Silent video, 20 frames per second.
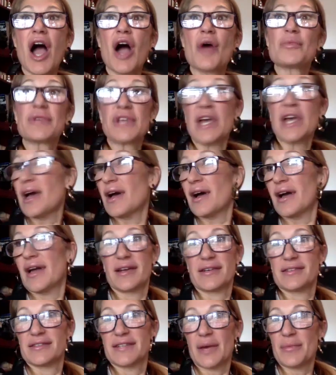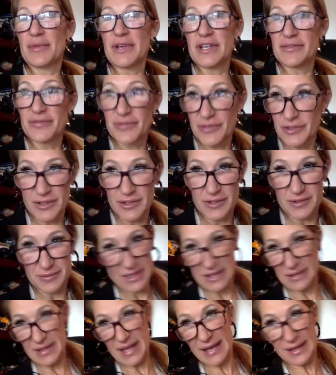Yeah, and I mean, for
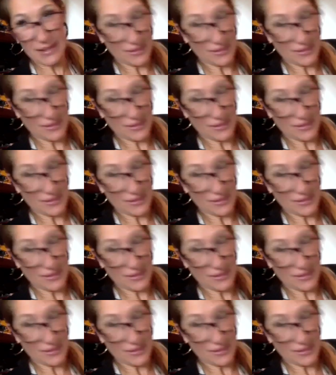a lack